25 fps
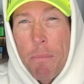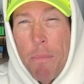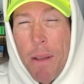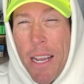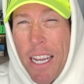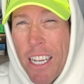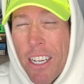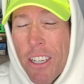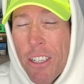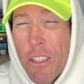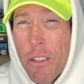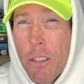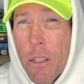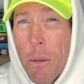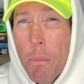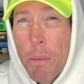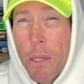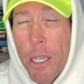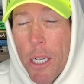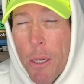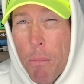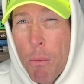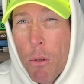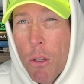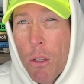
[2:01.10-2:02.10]
making sure the
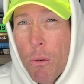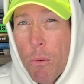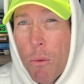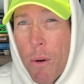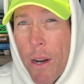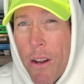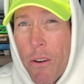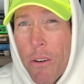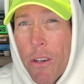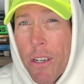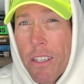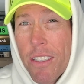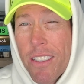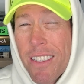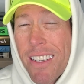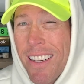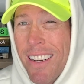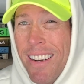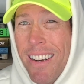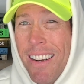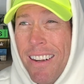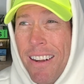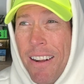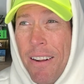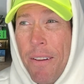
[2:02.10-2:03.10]
people around us
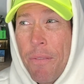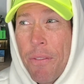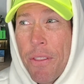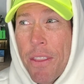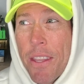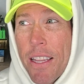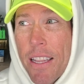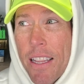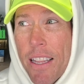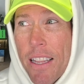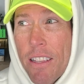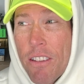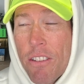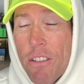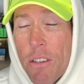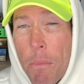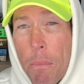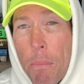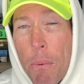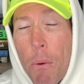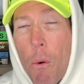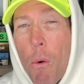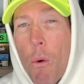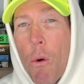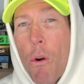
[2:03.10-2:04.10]

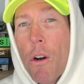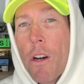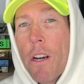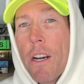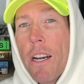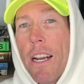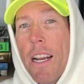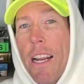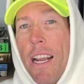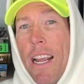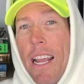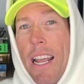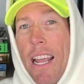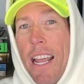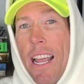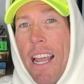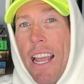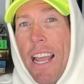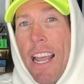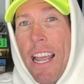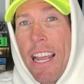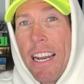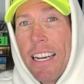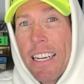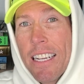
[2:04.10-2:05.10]
support
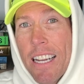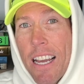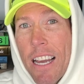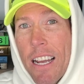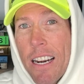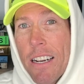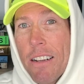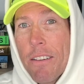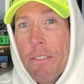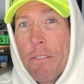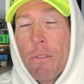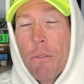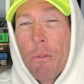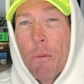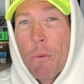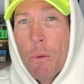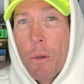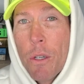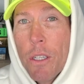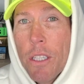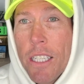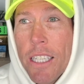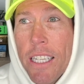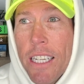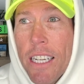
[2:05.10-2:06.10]
and kind of
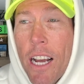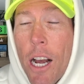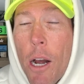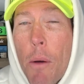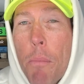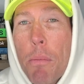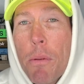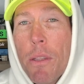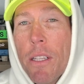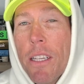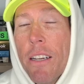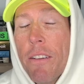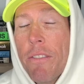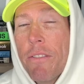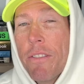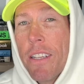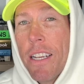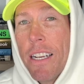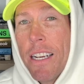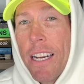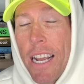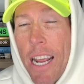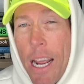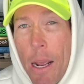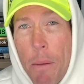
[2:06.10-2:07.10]
really uplift
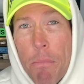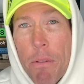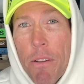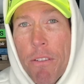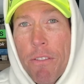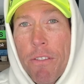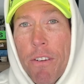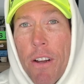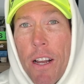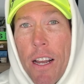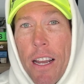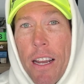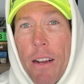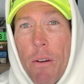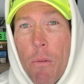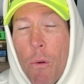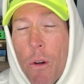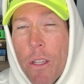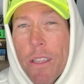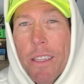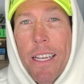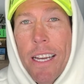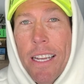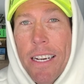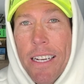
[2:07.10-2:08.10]
and amplify
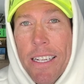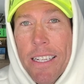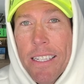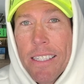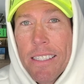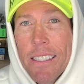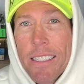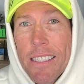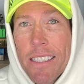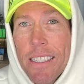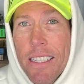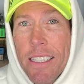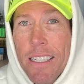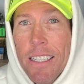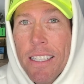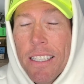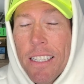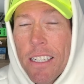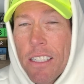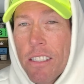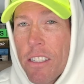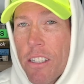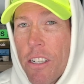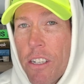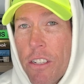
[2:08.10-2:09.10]
what that is.
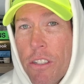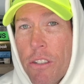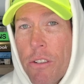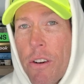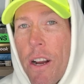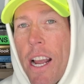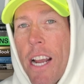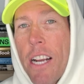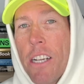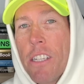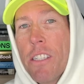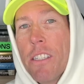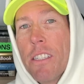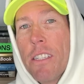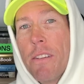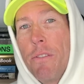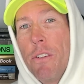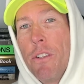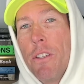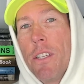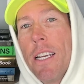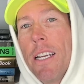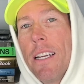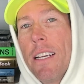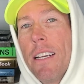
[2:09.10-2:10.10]
Because the distractions, if
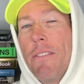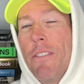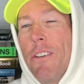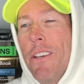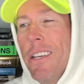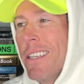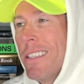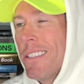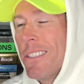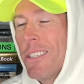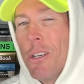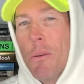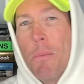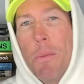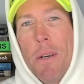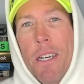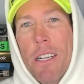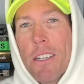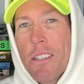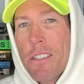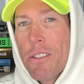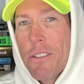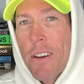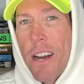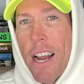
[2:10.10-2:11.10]
you get too many
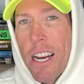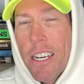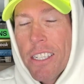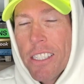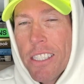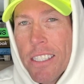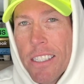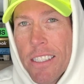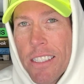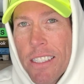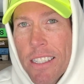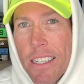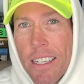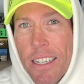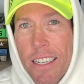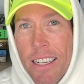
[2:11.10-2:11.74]
distractions,